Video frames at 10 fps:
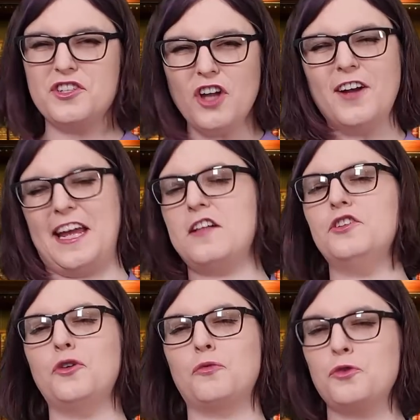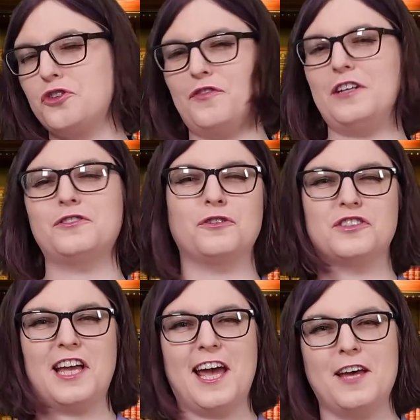it not Eleanor Roosevelt who
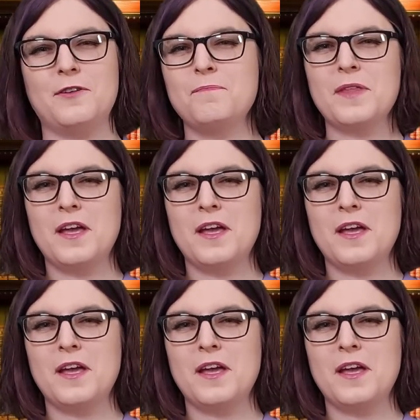said,